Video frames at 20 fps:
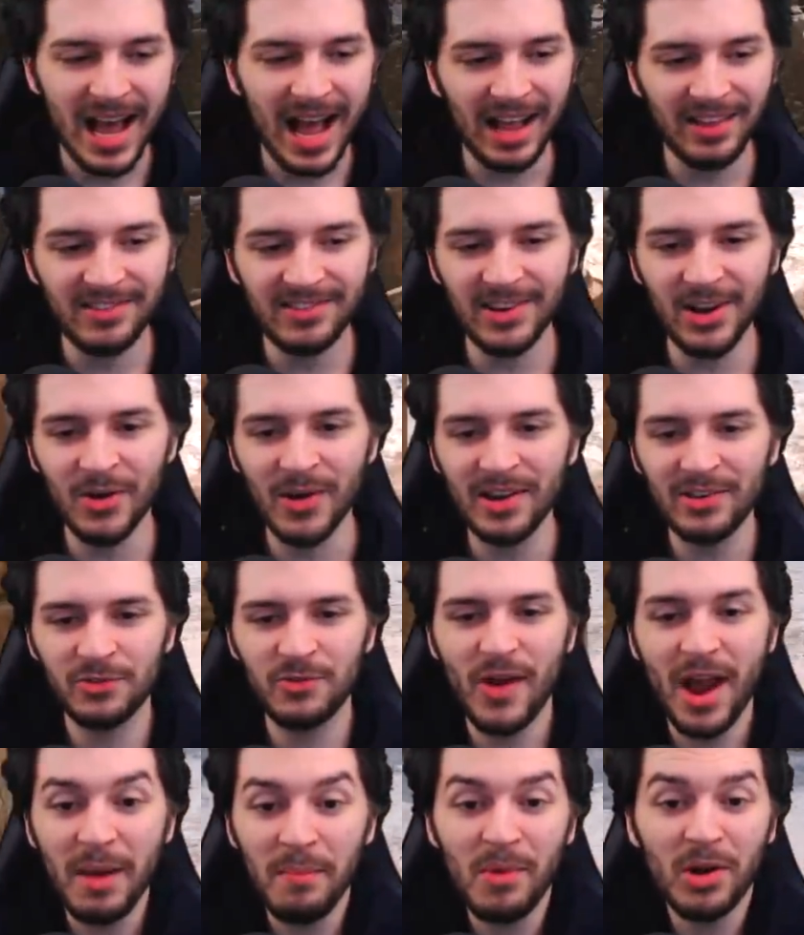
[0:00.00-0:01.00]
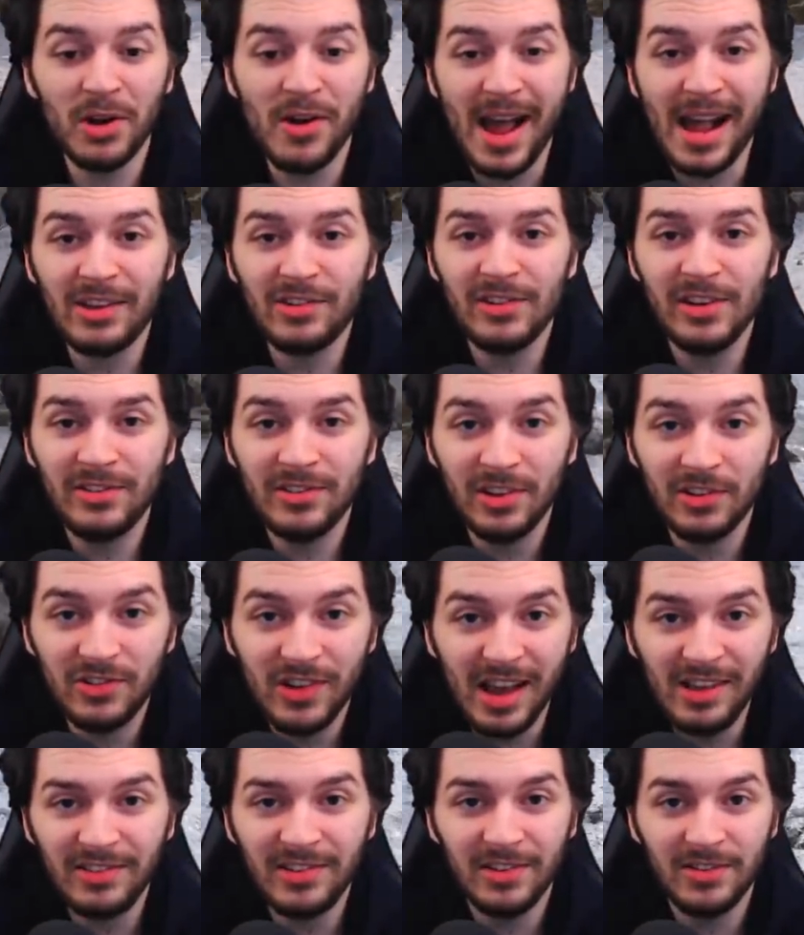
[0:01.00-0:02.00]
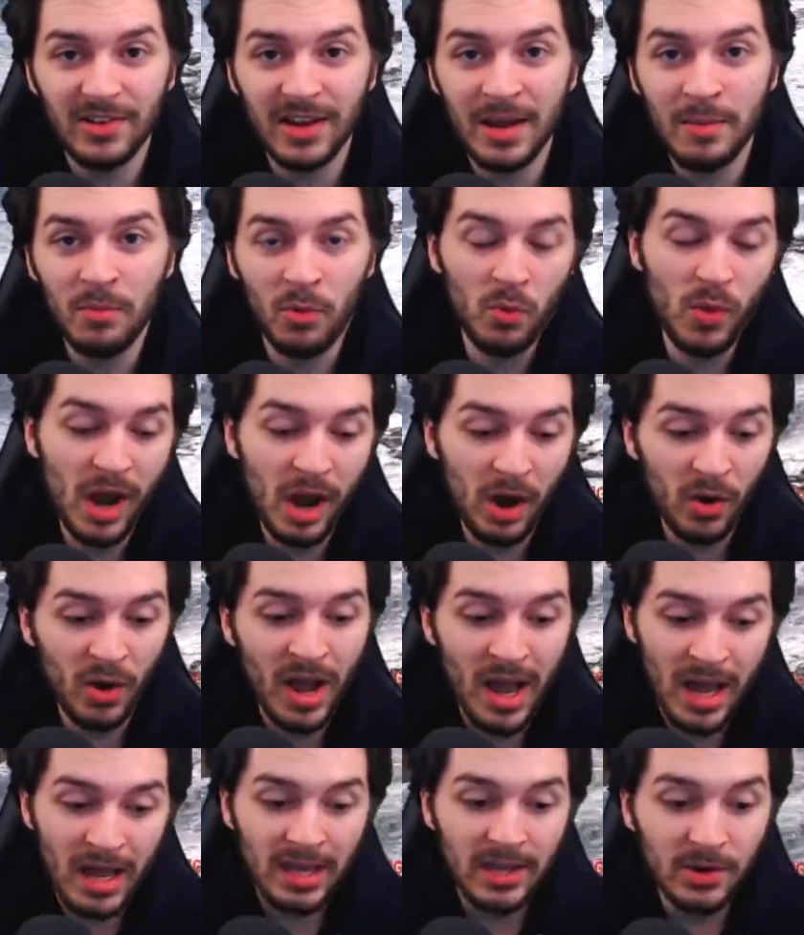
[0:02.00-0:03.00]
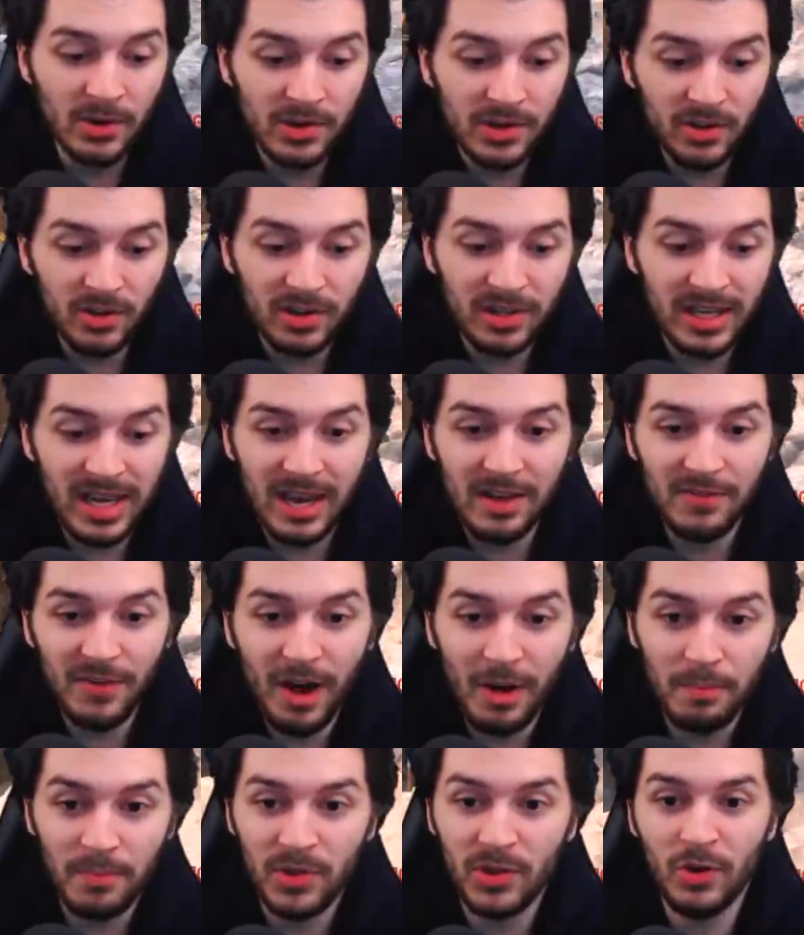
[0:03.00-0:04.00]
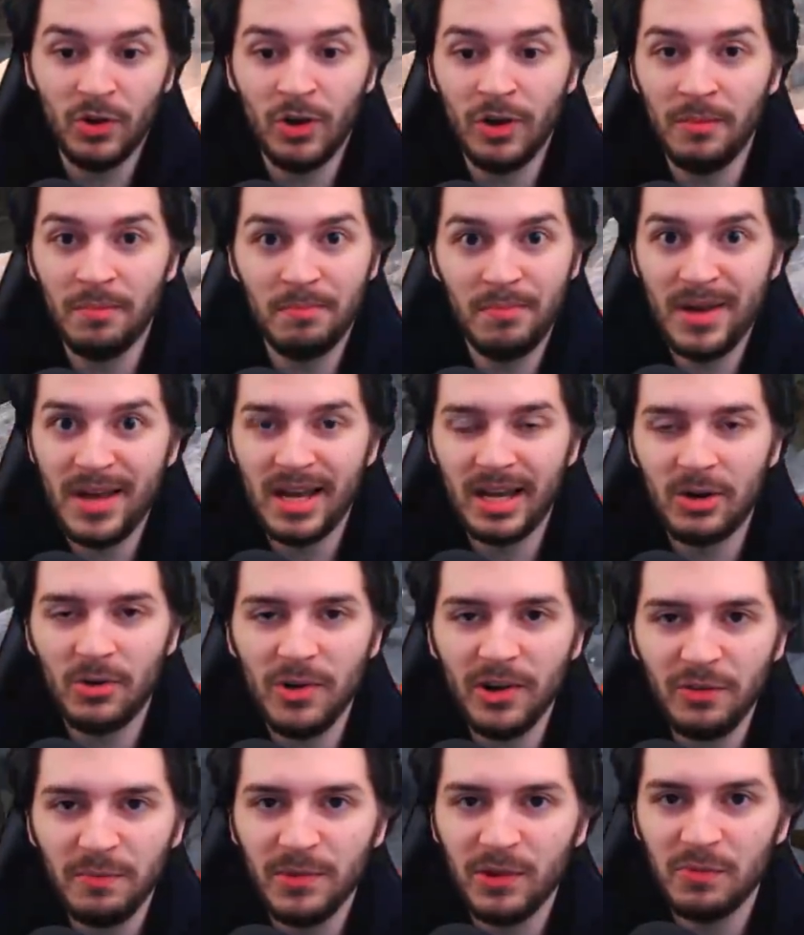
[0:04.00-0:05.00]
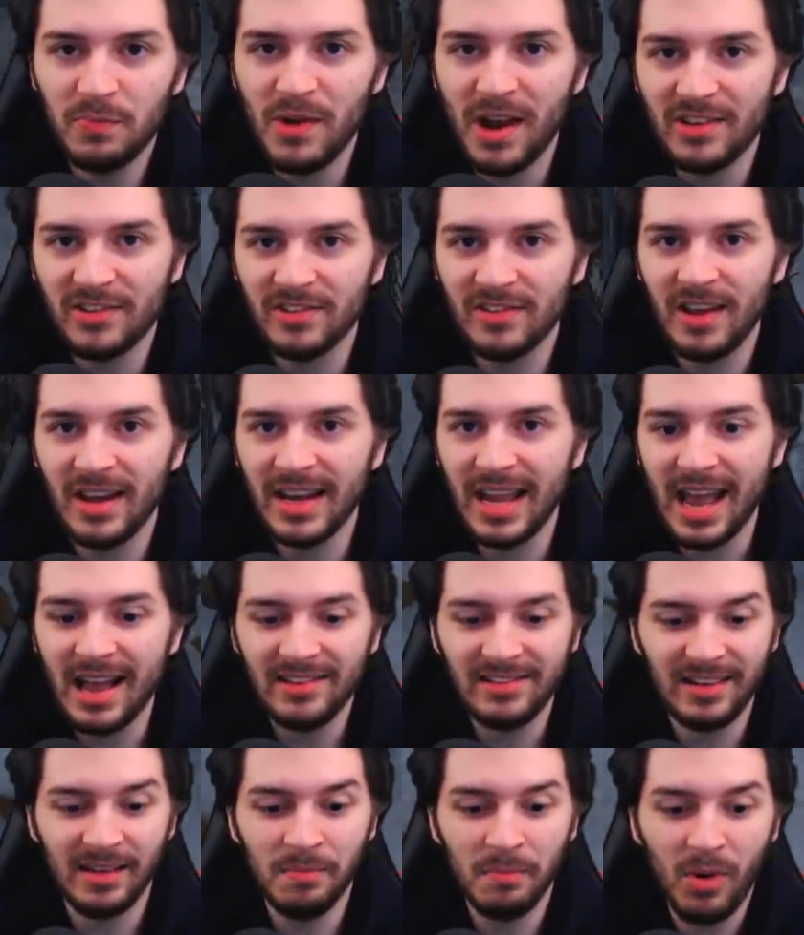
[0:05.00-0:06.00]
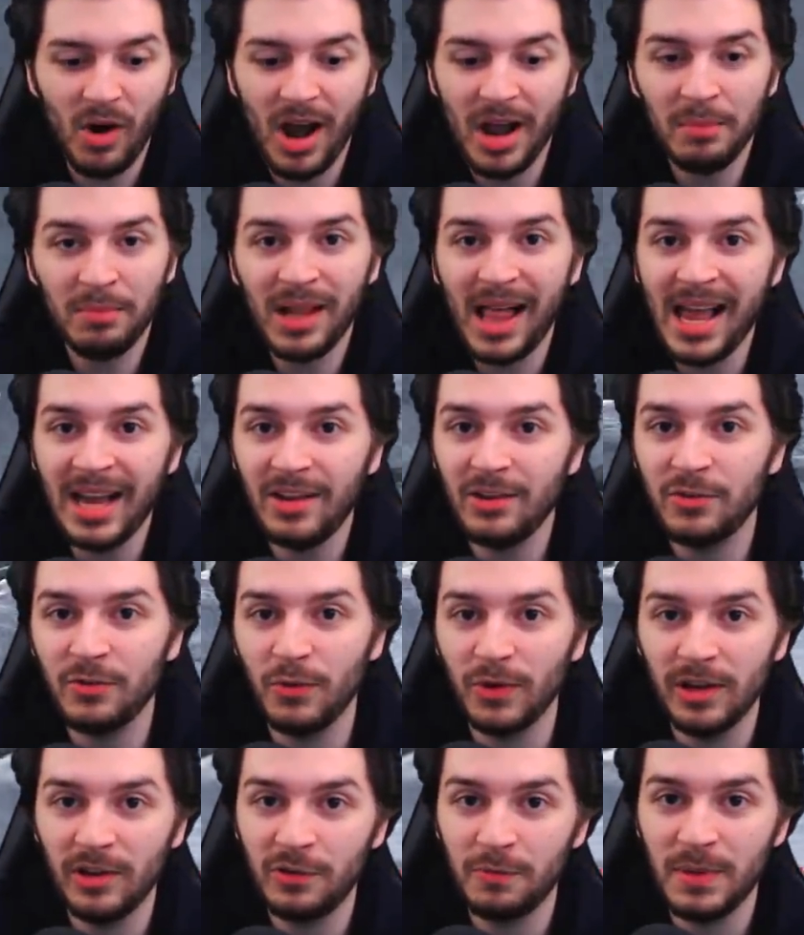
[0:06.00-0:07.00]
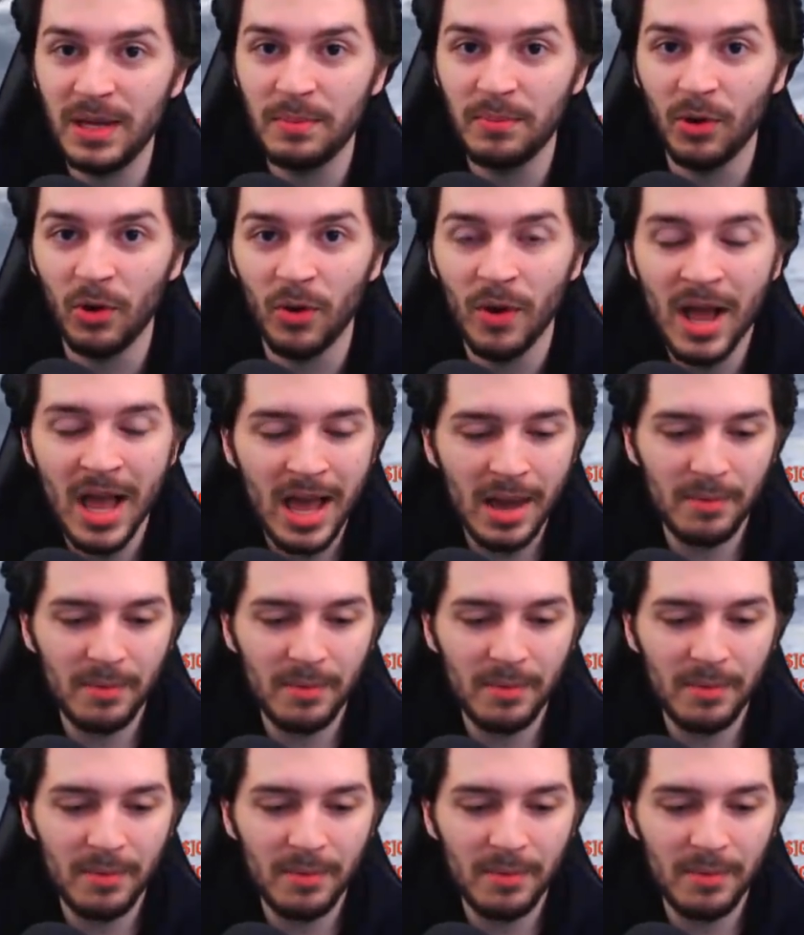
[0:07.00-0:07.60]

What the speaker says: And so his grandmother actually suggested to him, well, you could give up your big Christmas present, I guess, and buy blankets for these people.